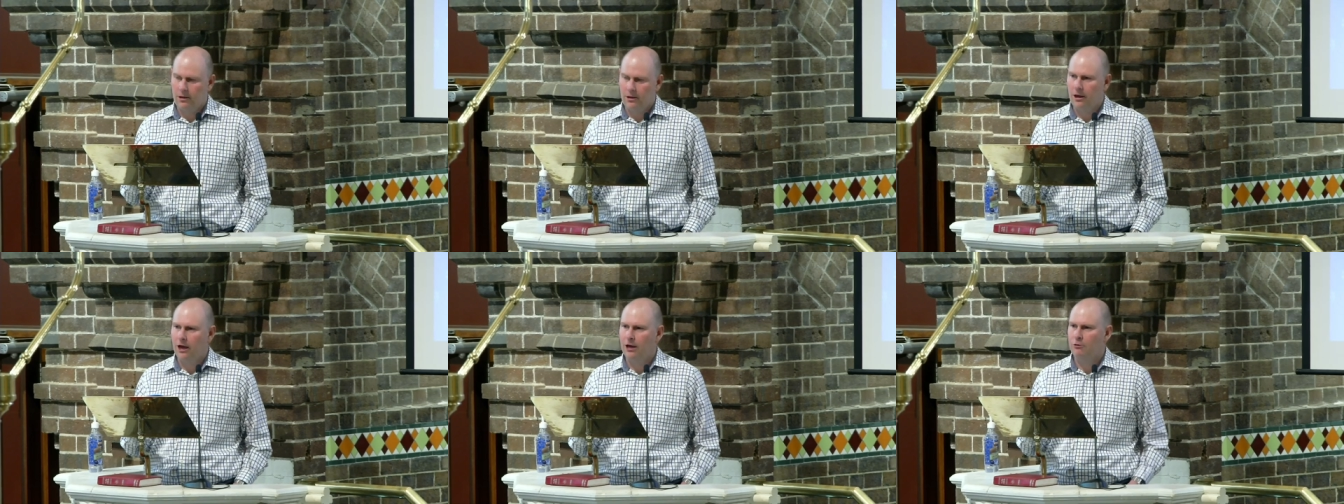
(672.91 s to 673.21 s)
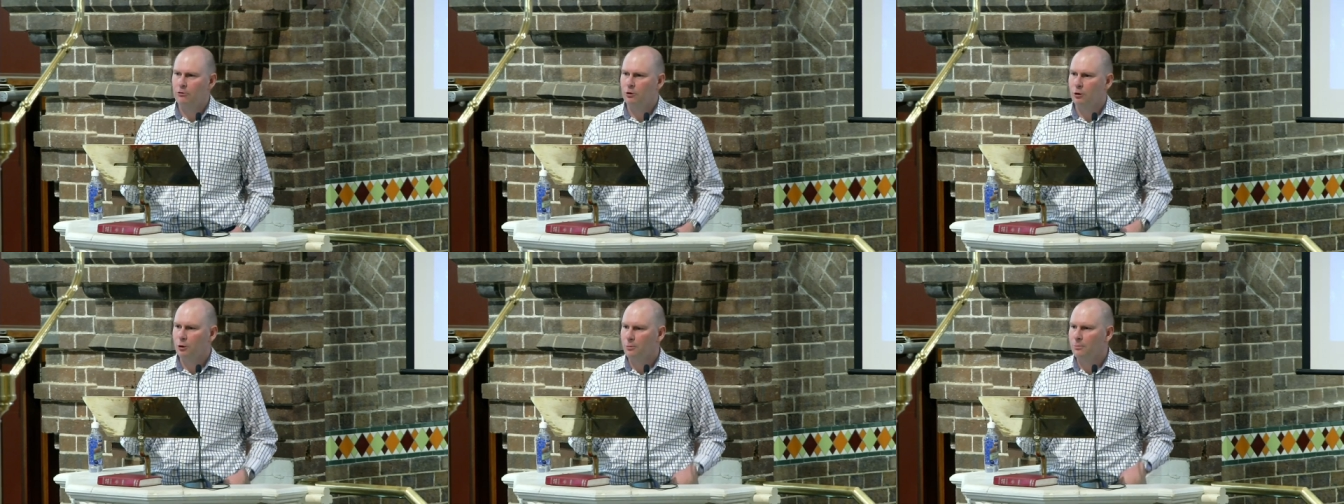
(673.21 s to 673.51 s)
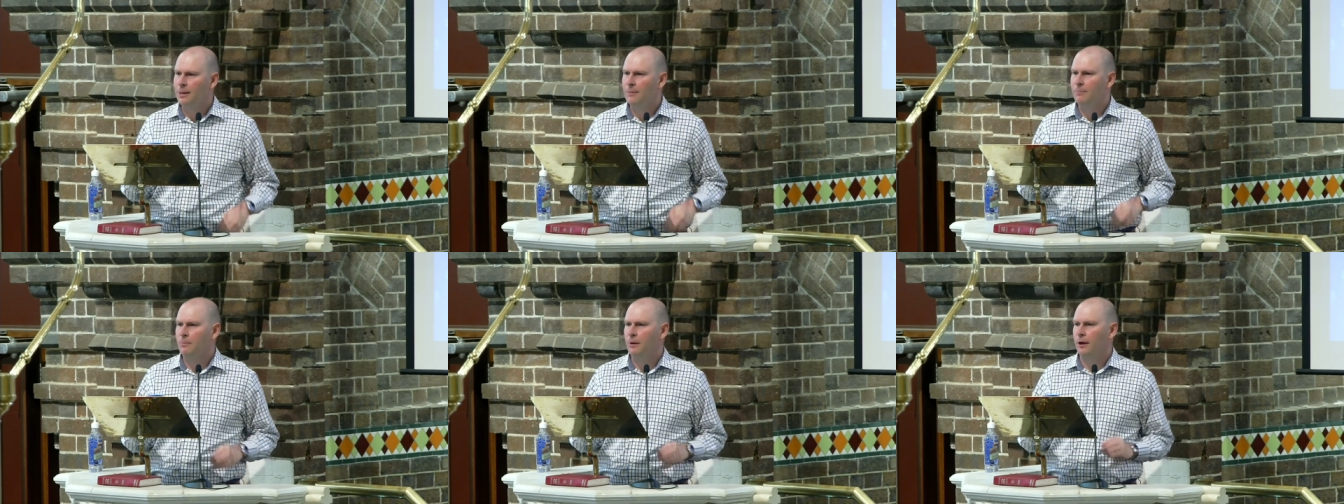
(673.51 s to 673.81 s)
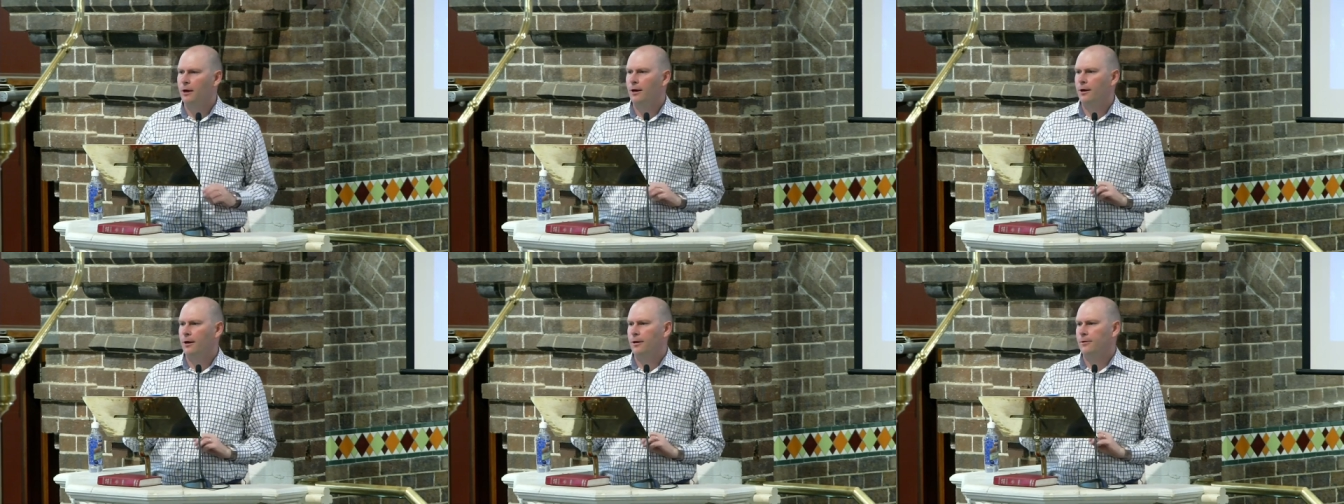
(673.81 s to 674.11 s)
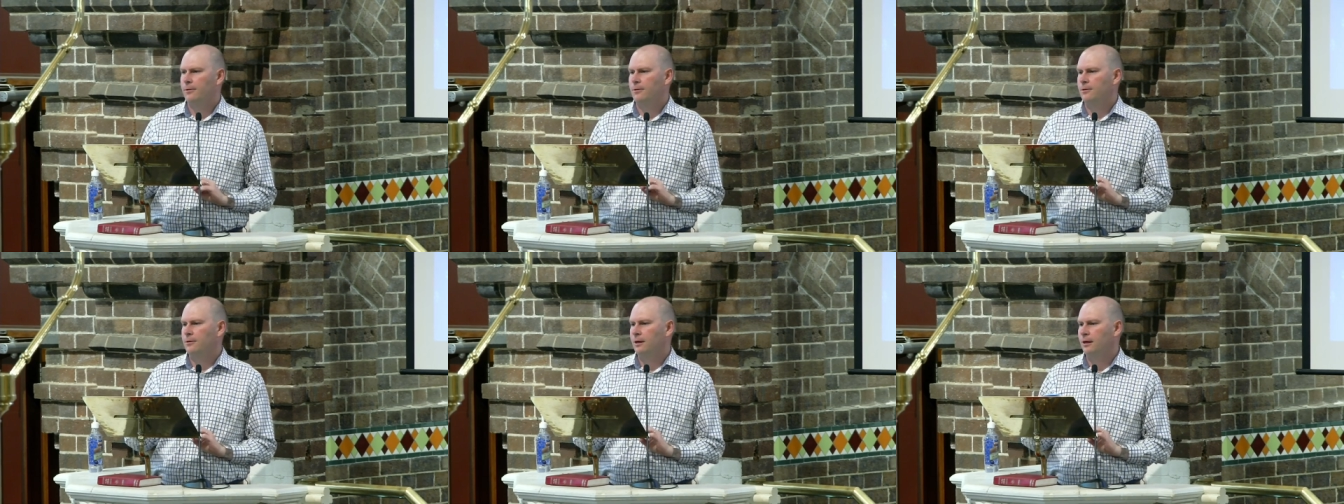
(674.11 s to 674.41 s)
and remember
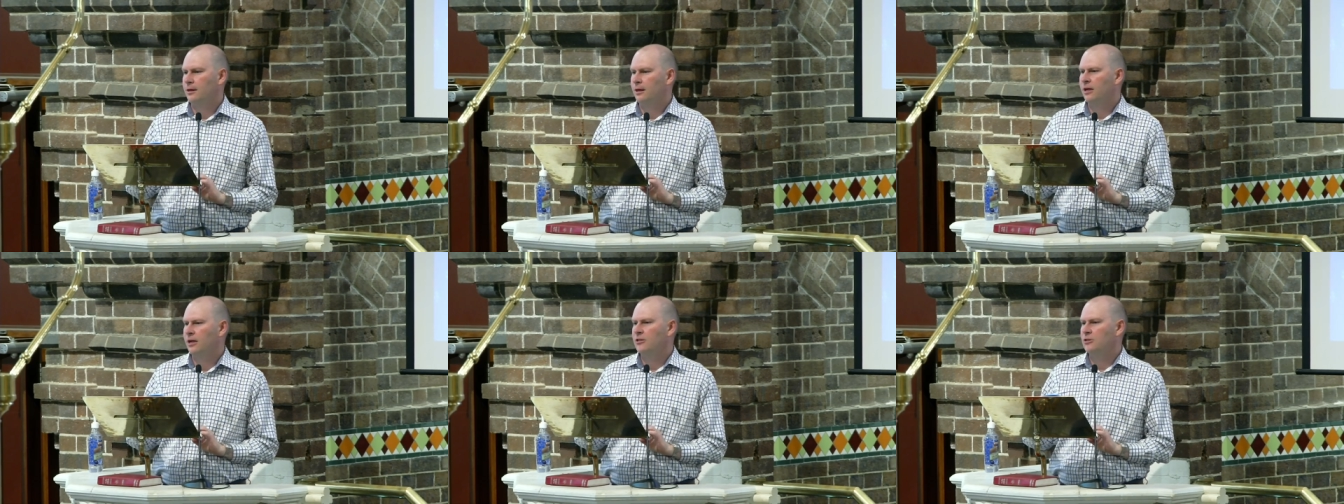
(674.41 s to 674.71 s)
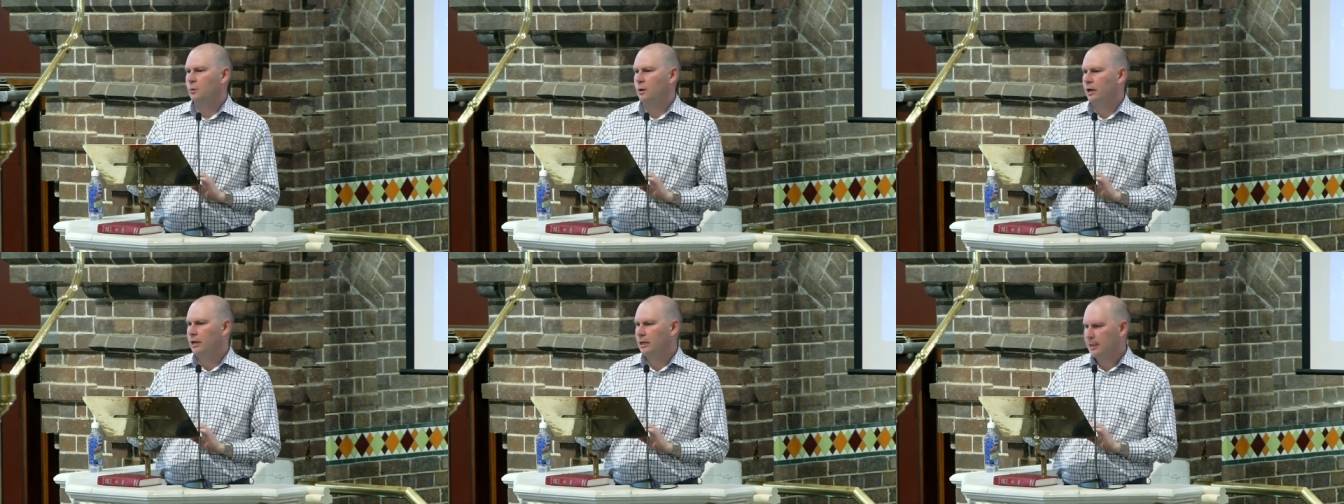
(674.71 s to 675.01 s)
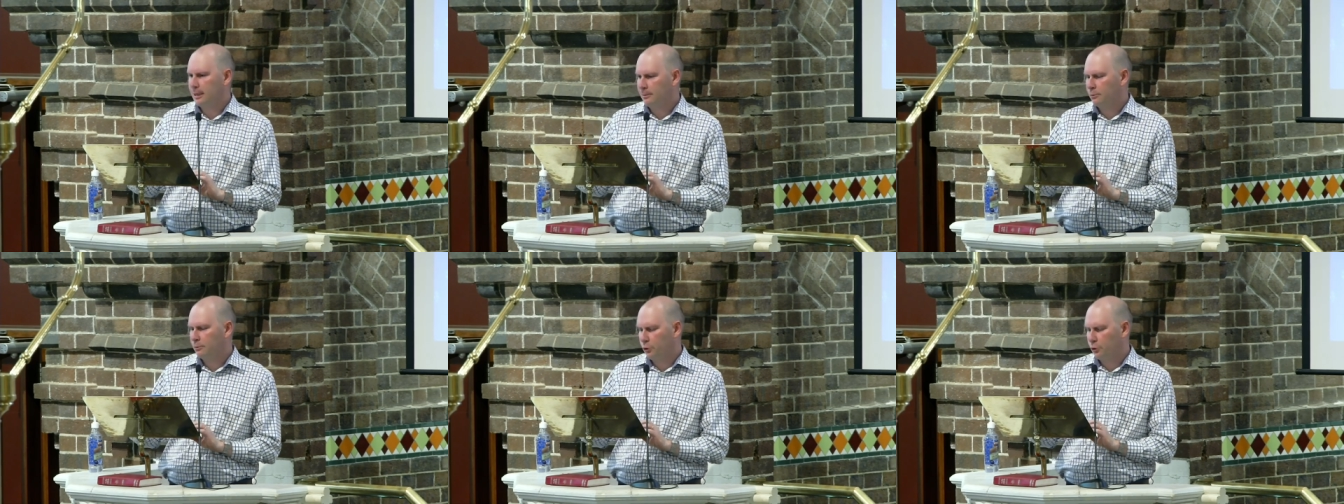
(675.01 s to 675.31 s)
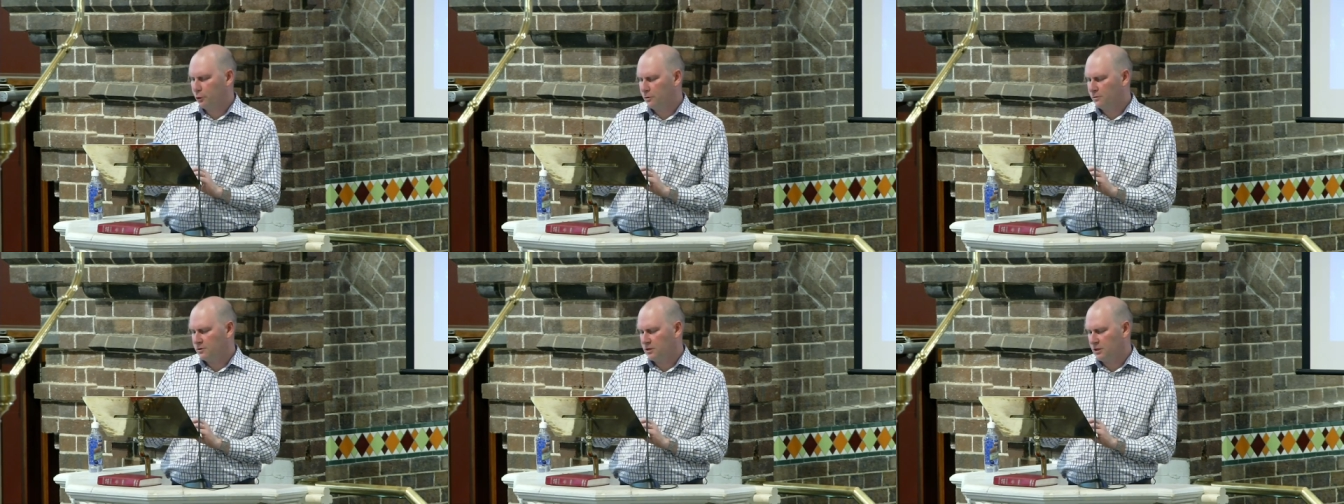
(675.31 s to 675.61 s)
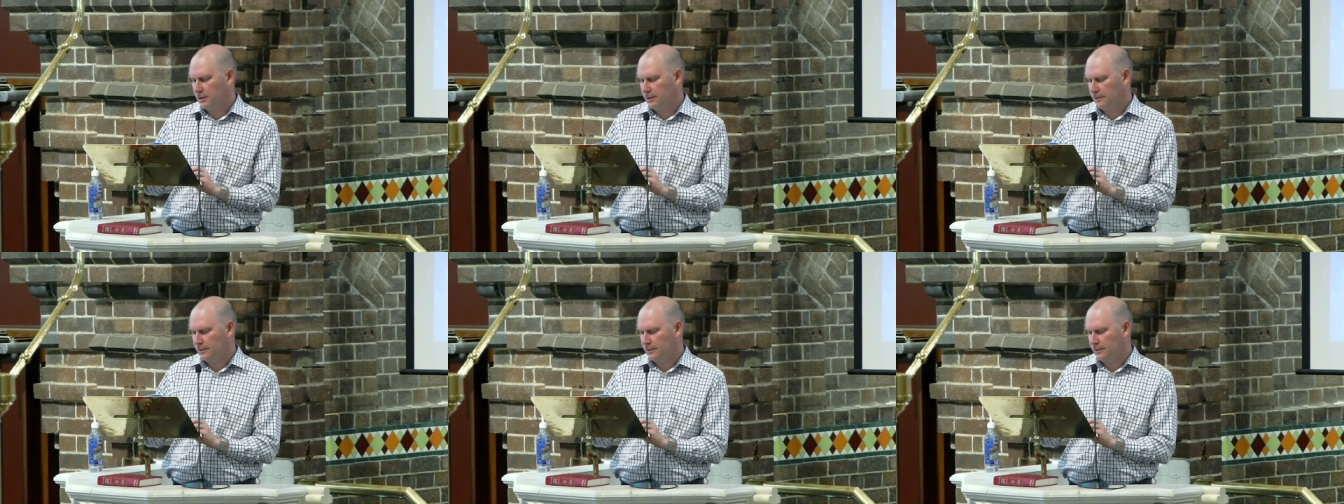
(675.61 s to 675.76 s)
that that is where he proves it.